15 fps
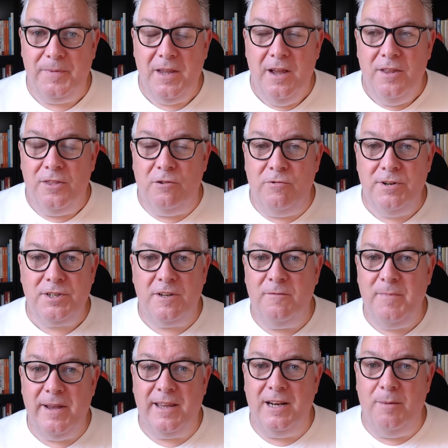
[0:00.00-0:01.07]
The risk of
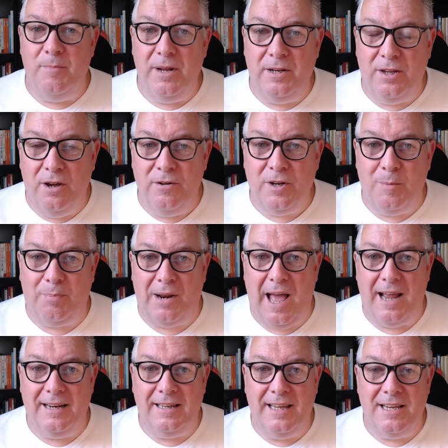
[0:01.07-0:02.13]
making a mediocre plan
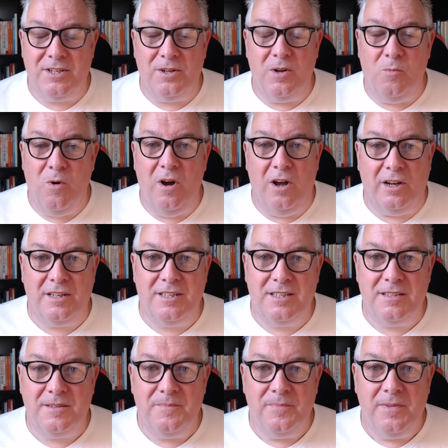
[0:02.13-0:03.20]
is that it works.
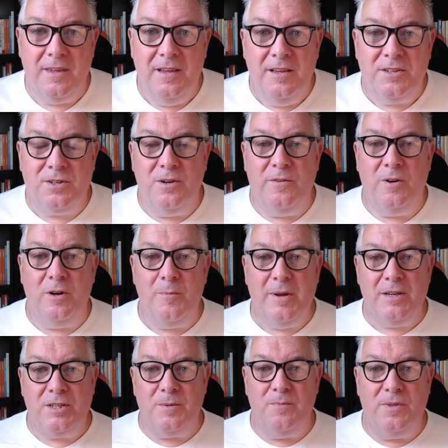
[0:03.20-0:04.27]
So if you want to make
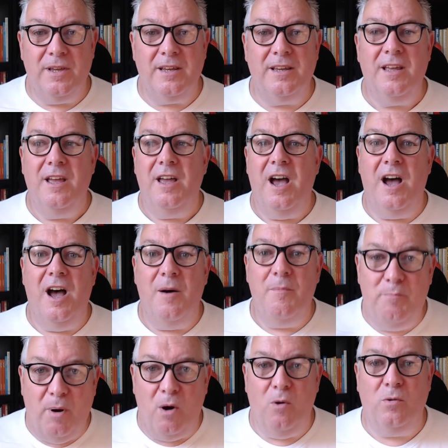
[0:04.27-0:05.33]
something
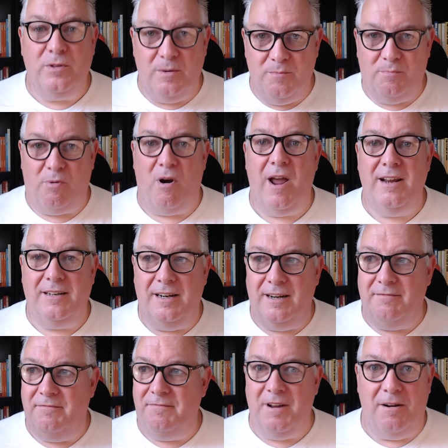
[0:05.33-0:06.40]
bold and bright
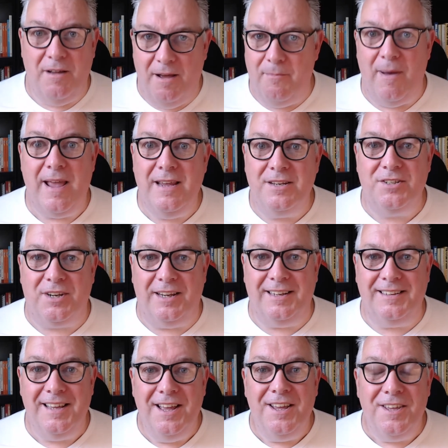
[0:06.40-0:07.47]
and amazing,
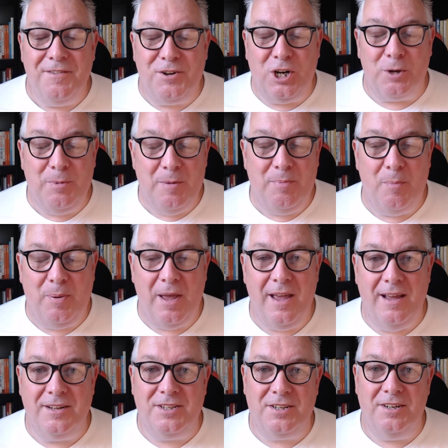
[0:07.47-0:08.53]
you've got to be prepared
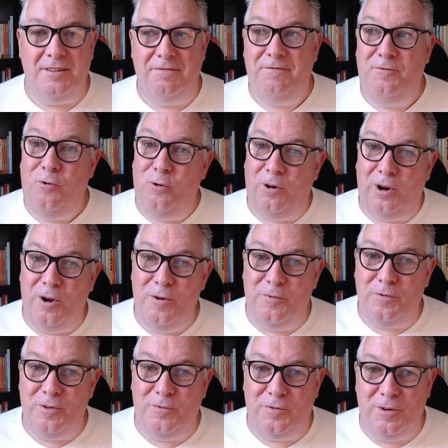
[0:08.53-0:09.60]
to fall over a
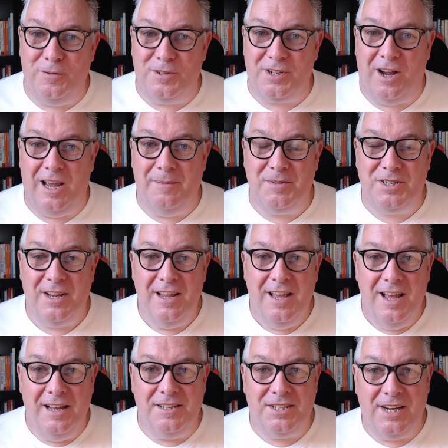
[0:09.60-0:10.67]
few times
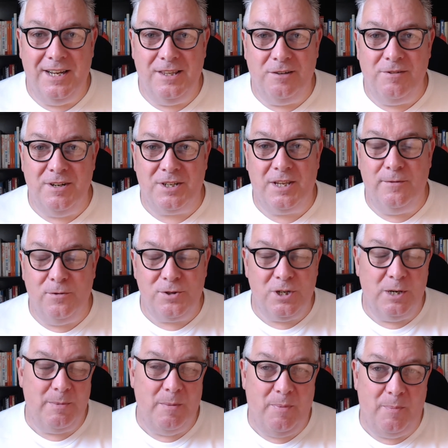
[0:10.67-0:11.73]
and take the risk. You've also got to be
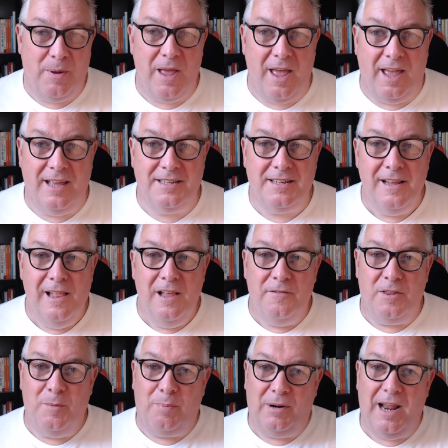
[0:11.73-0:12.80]
prepared for the
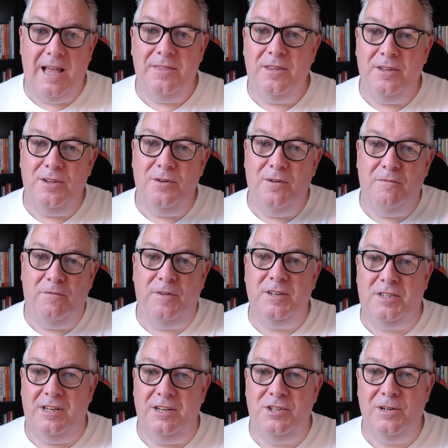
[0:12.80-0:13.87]
plan that you
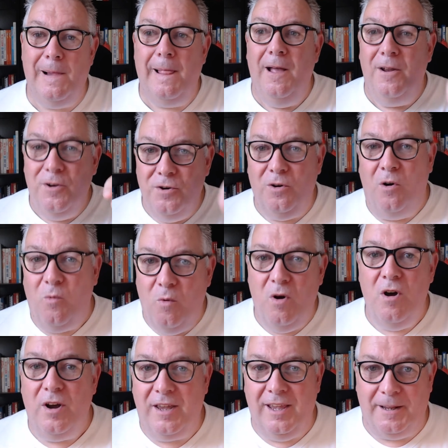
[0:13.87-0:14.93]
envisage not
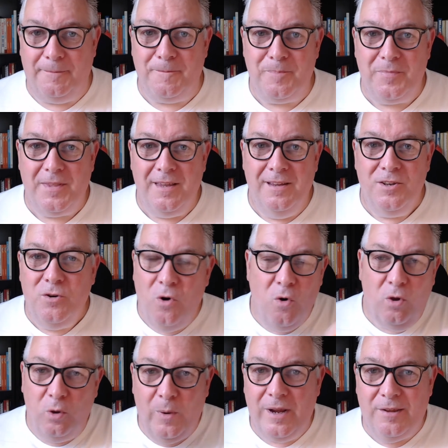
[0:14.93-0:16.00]
working. Not all the
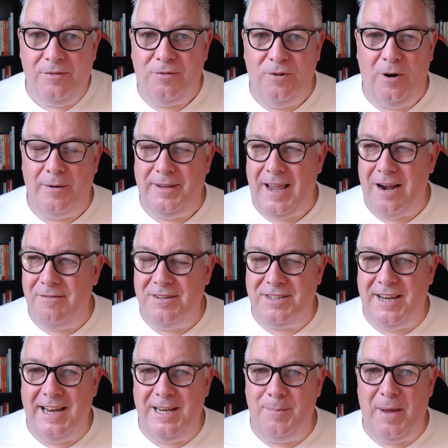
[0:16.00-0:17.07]
way through. I guarantee
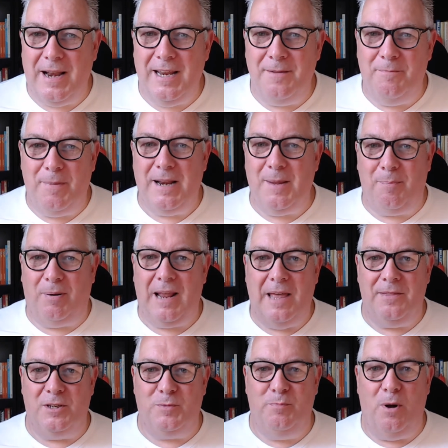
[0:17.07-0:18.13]
any plan that's
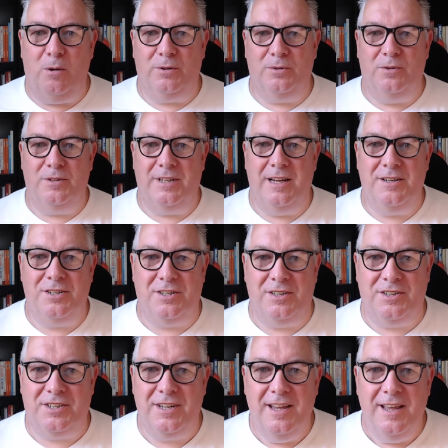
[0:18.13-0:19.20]
bold and audacious
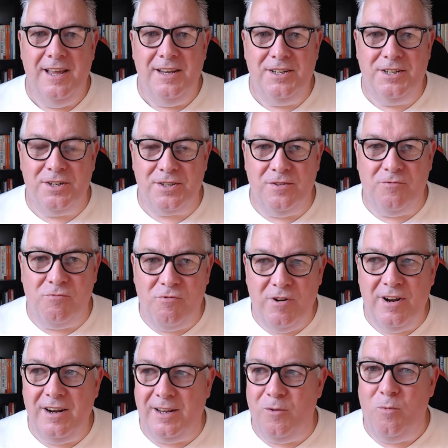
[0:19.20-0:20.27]
doesn't
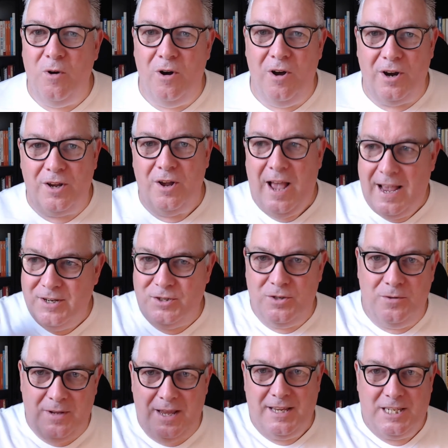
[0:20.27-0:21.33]
really work as you
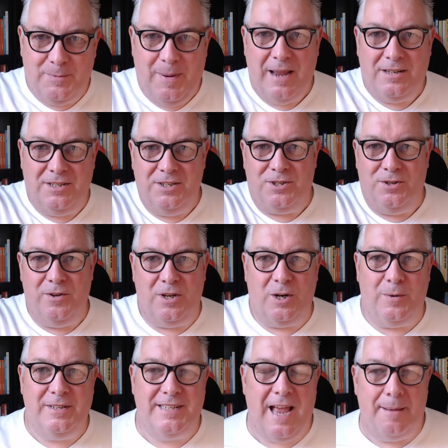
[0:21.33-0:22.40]
expect it to. You've got to
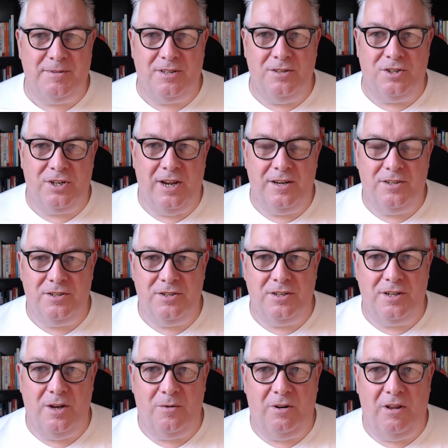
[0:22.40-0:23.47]
adapt and change as you
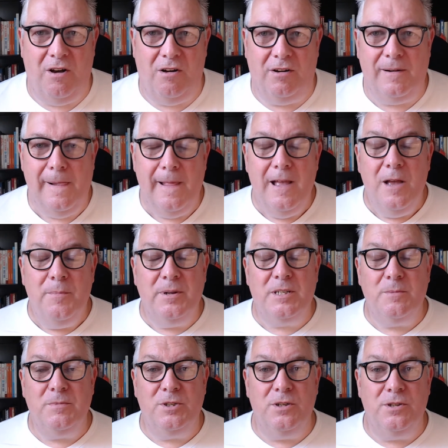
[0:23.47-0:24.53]
go along. But to
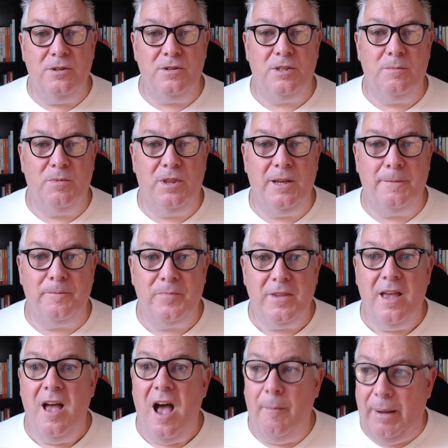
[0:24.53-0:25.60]
do something
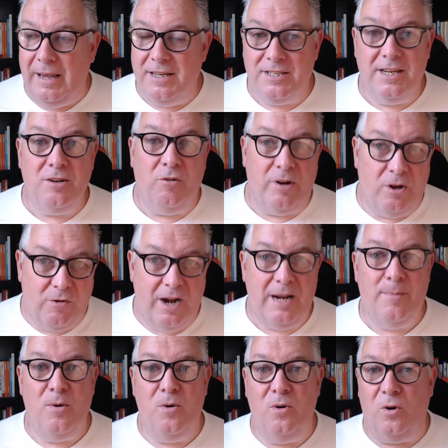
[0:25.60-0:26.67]
amazing or incredible
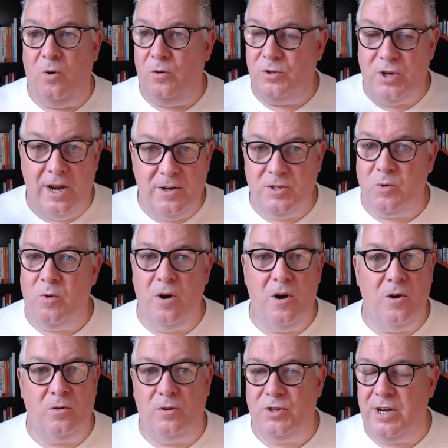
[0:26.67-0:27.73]
or change the world or
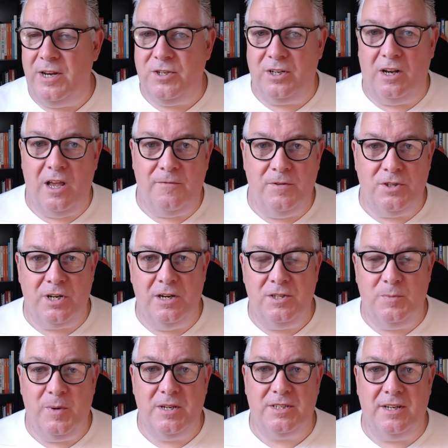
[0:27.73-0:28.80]
change life and change
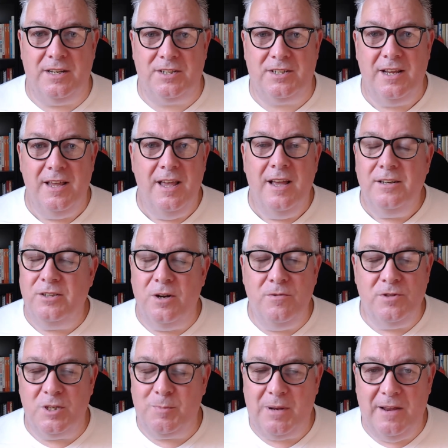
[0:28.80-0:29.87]
business, don't
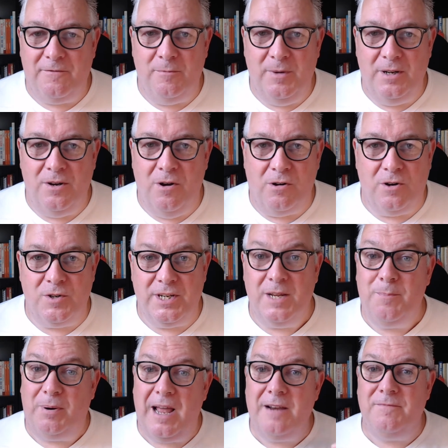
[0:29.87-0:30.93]
just plan for mediocrity.
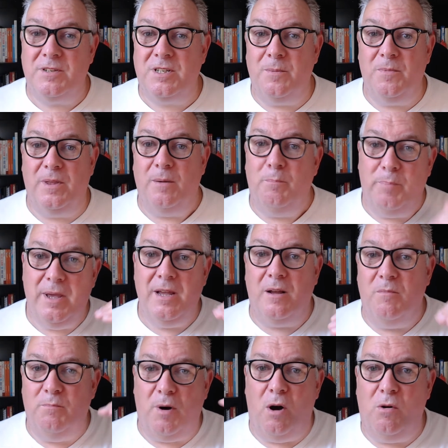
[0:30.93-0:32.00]
Plan for something big and
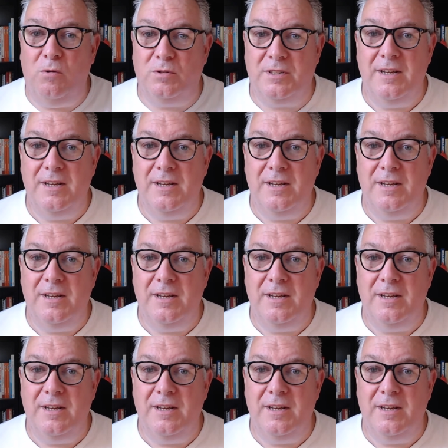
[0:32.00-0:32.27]
bold.